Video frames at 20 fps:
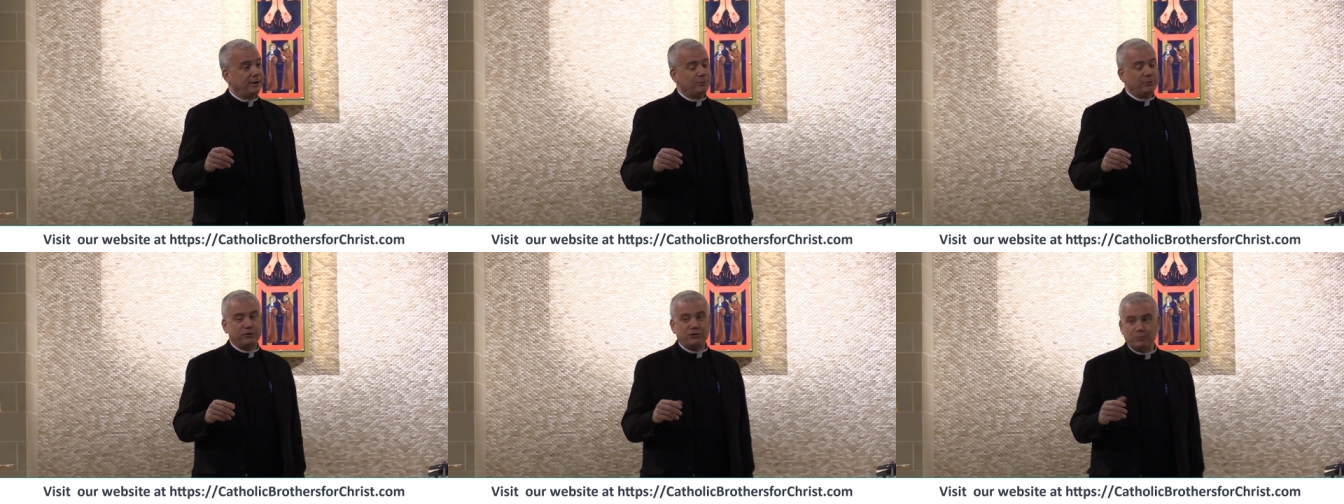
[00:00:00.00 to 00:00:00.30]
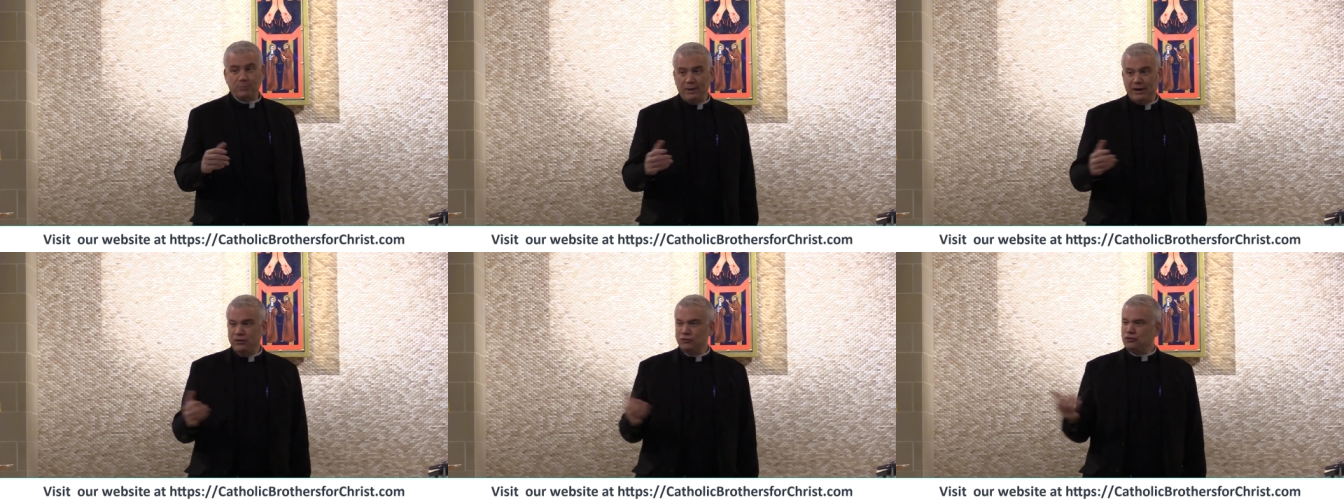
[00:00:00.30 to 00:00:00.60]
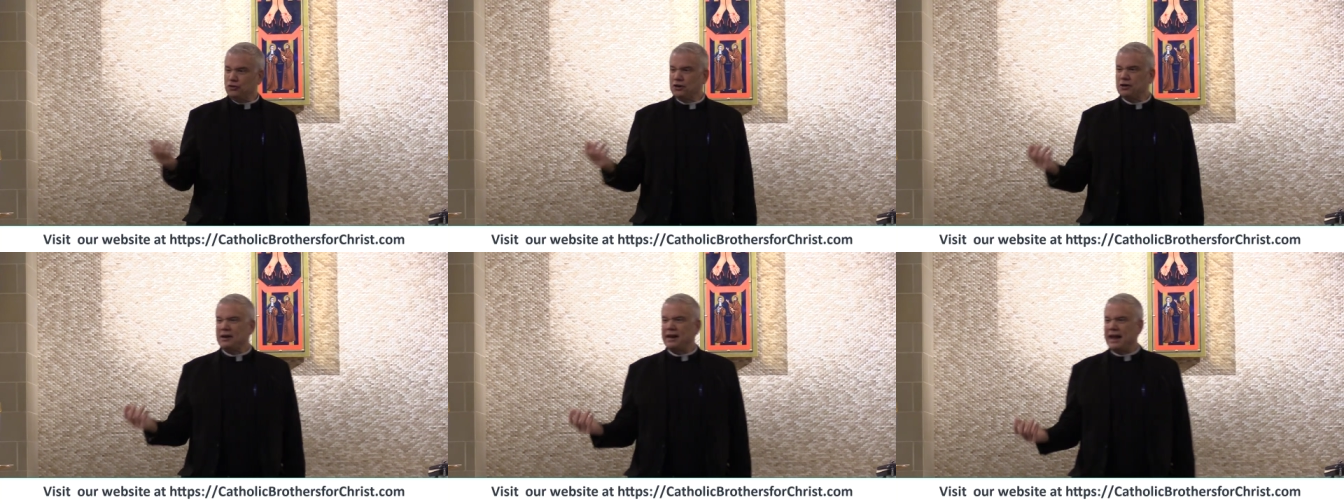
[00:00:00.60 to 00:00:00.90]
which
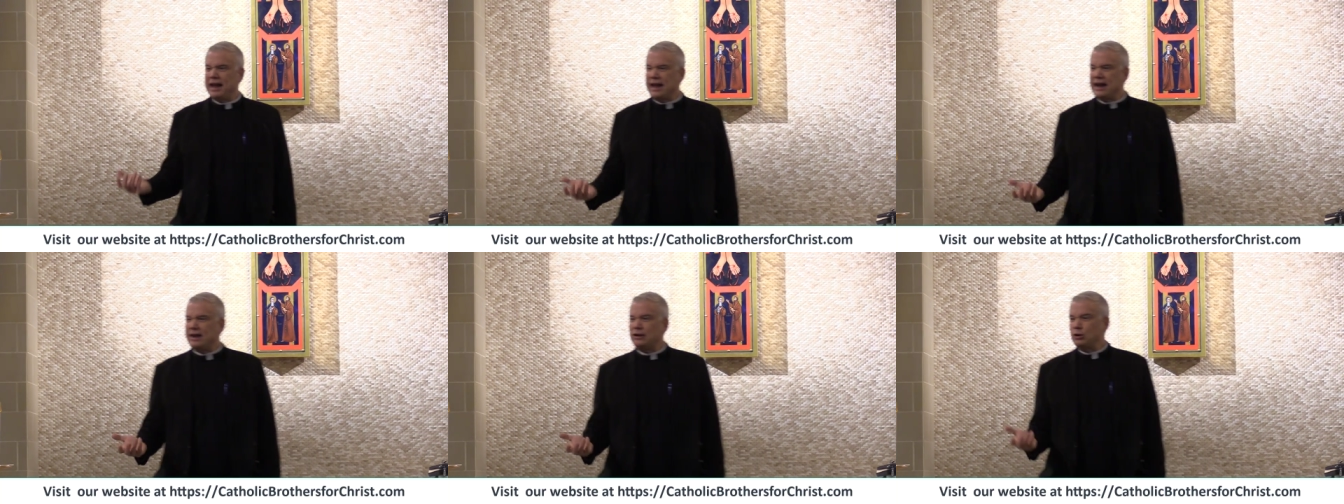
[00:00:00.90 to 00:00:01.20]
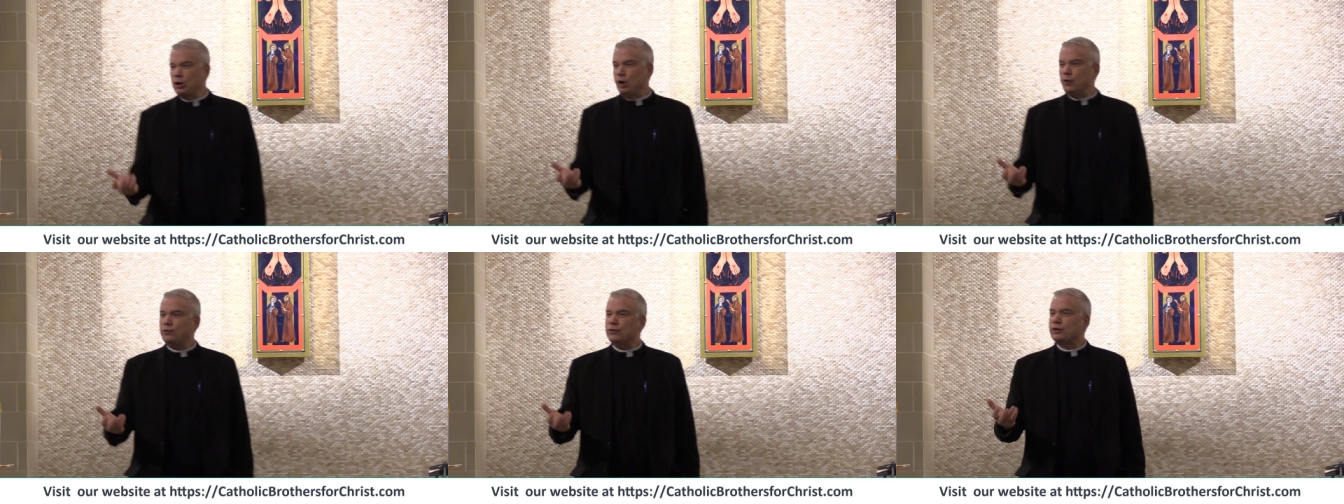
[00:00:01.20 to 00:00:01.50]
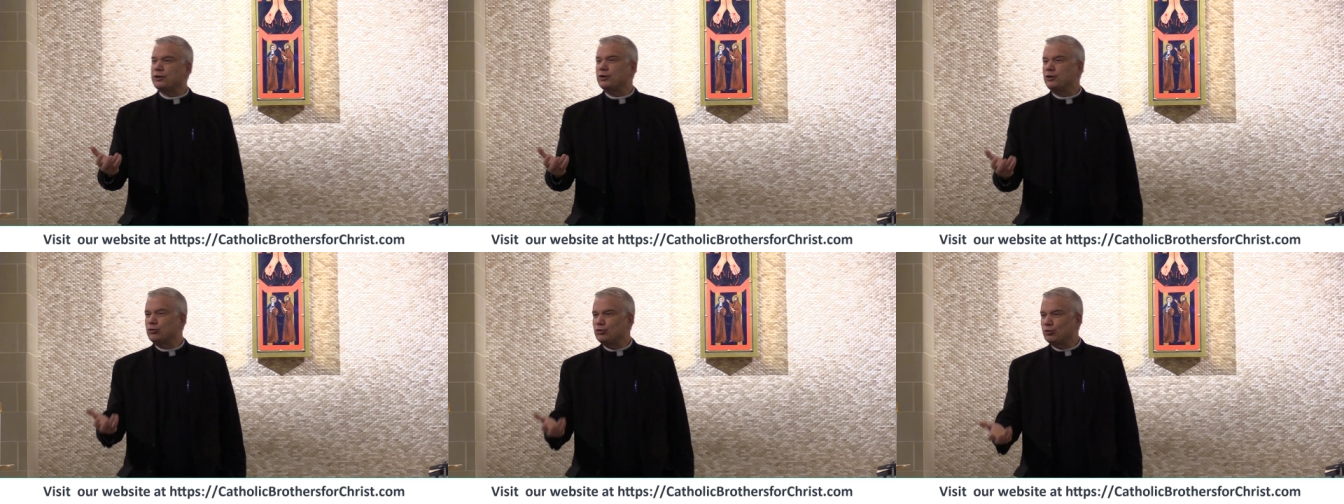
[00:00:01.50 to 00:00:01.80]
means you're going to hand
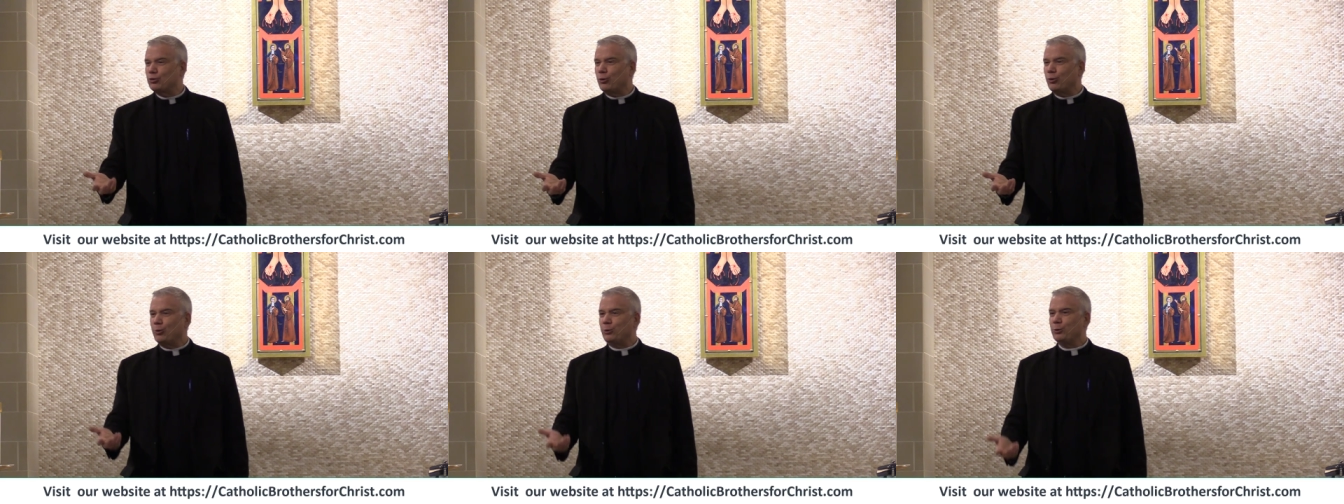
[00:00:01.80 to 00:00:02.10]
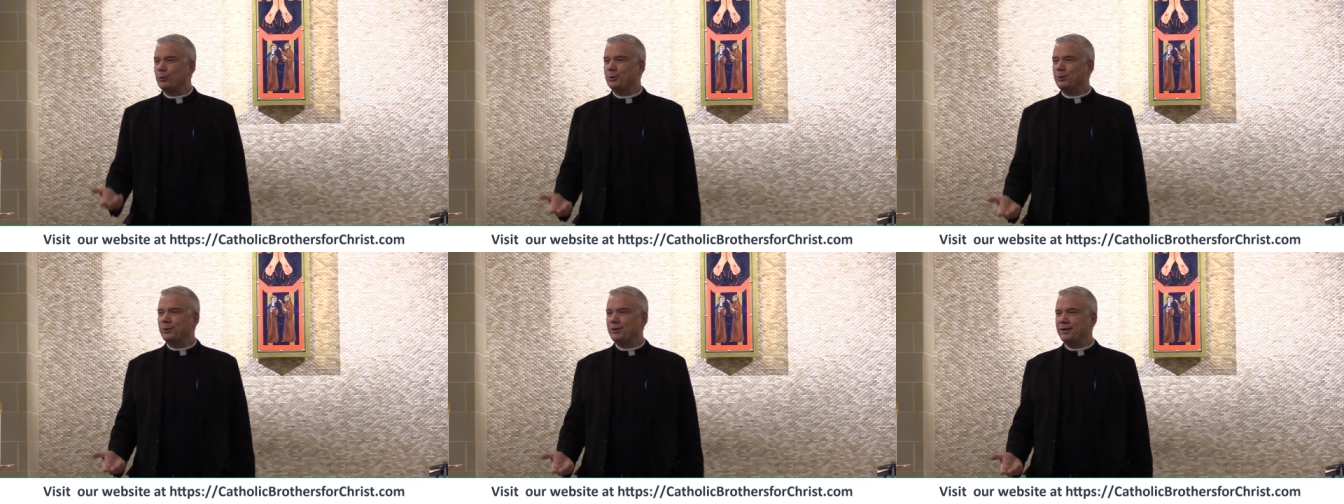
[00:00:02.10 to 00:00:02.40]
over control.